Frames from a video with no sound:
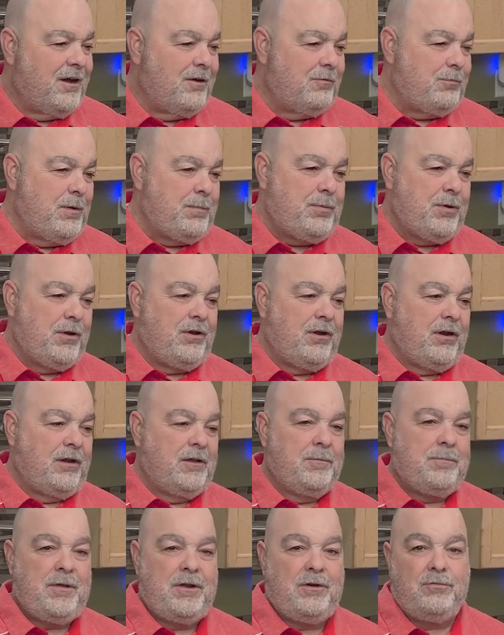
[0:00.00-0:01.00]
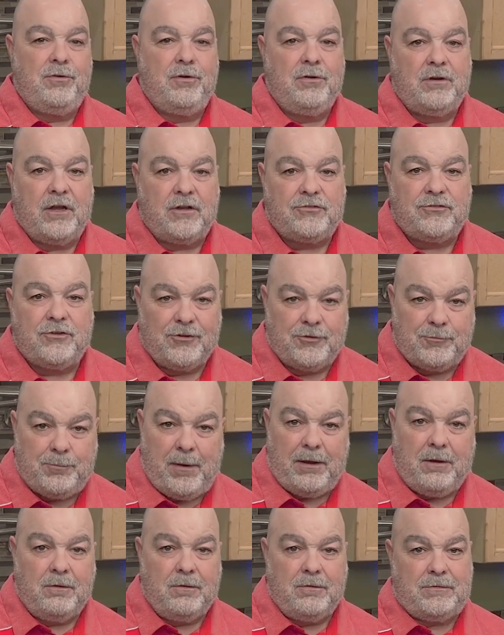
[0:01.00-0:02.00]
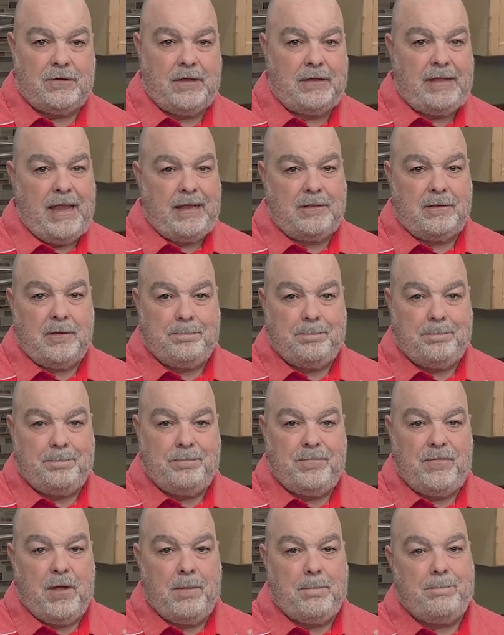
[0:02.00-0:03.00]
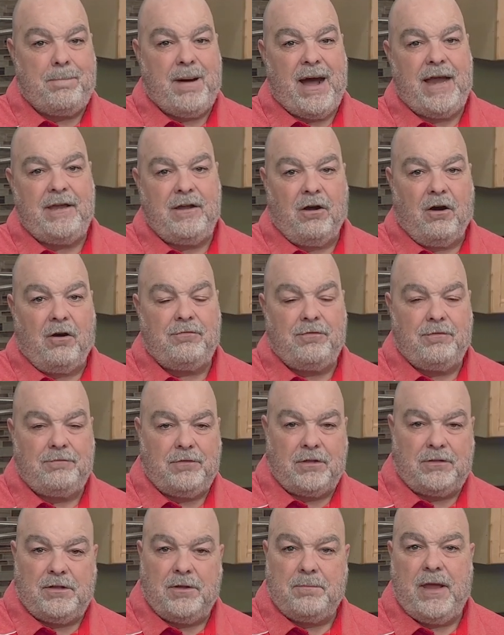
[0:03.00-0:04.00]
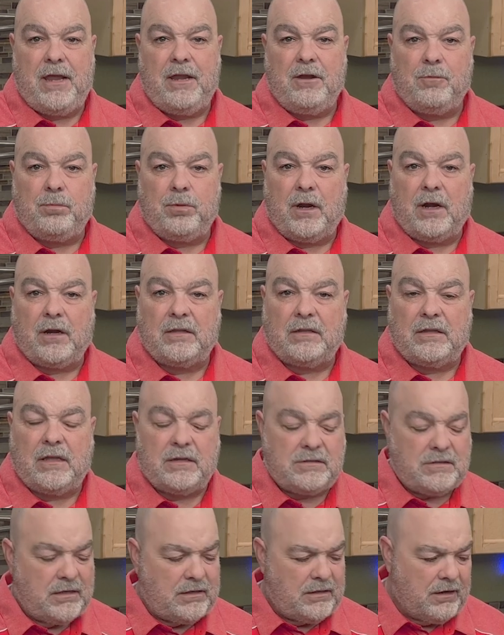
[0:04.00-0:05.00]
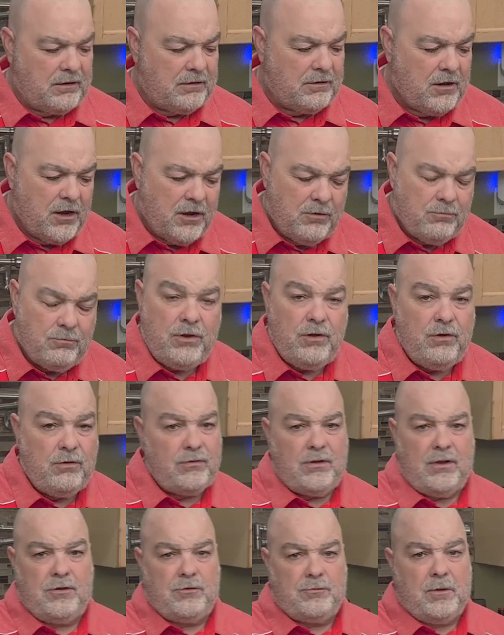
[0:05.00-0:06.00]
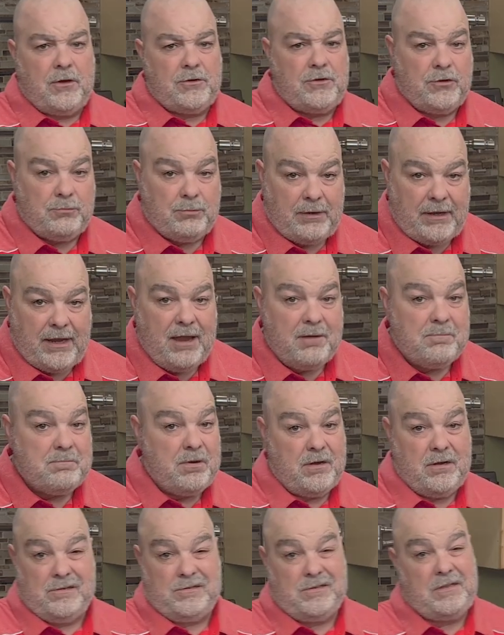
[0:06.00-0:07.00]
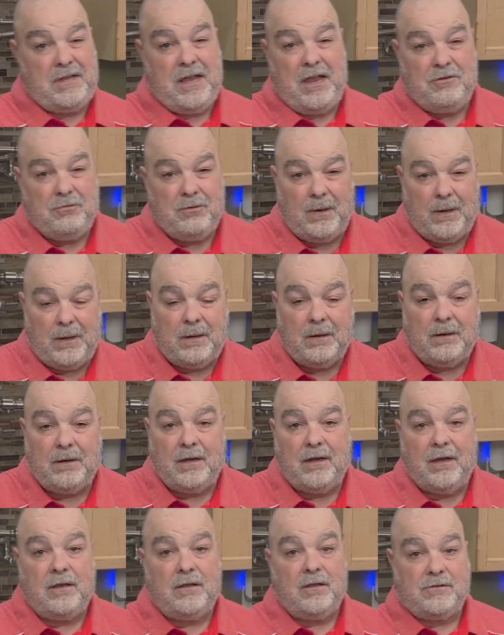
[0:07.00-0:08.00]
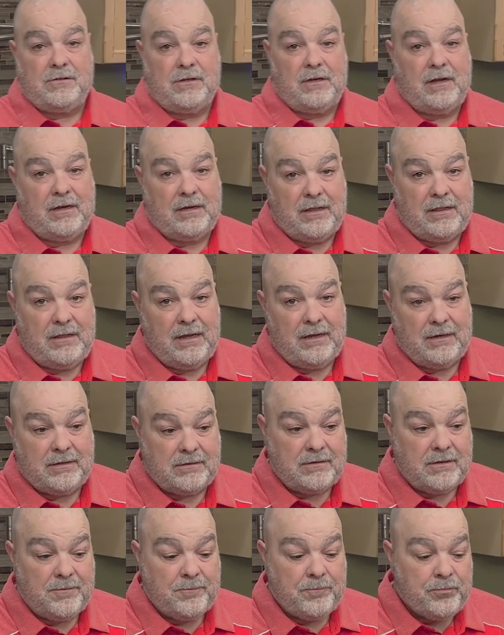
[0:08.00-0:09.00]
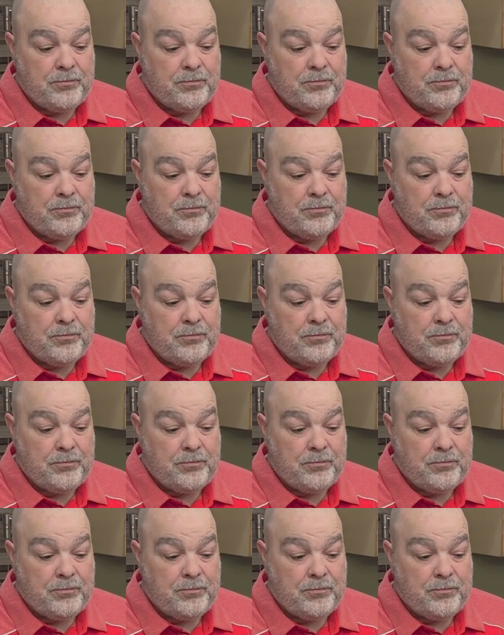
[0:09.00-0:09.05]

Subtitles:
We put a little bit of roux in our sauce because to take the bite off of the tomato product that's in there. We use it as much as we can because it tastes really good and it does a lot of things.